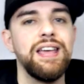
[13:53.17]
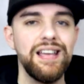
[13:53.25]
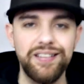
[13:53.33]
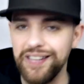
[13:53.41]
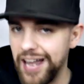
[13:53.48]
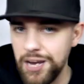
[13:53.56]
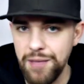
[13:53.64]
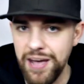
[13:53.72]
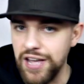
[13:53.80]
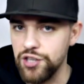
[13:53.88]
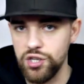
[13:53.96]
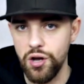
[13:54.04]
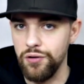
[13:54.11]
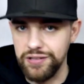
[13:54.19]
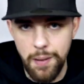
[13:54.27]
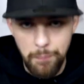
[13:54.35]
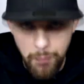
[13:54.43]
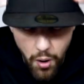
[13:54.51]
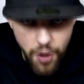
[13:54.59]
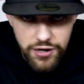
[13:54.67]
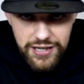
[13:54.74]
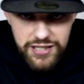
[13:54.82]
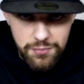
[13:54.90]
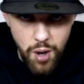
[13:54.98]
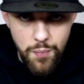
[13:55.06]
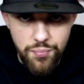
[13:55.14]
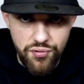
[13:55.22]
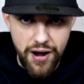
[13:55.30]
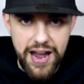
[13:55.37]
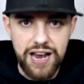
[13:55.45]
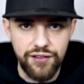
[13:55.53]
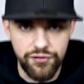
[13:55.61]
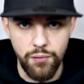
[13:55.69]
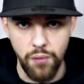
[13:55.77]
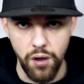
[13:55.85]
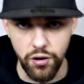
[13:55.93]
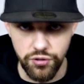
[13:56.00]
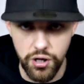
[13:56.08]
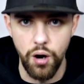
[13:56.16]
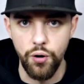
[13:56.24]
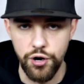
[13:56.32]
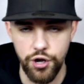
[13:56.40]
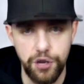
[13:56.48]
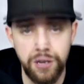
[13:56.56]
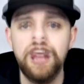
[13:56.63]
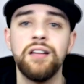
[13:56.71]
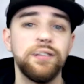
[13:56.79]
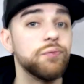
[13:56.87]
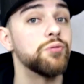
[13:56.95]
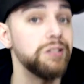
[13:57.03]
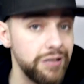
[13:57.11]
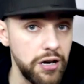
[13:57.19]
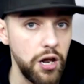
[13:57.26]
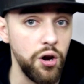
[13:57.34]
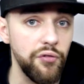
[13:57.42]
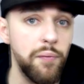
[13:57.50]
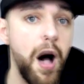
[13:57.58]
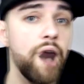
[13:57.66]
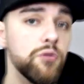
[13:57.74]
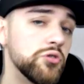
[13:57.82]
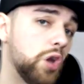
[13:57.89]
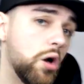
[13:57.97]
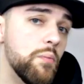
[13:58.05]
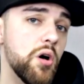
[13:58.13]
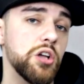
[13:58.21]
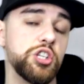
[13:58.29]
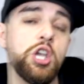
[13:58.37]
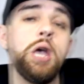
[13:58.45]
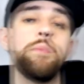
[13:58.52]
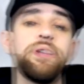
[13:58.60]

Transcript: It's the animated shows. They're burned into my brain from my childhood. It's the reason I love Marvel so much.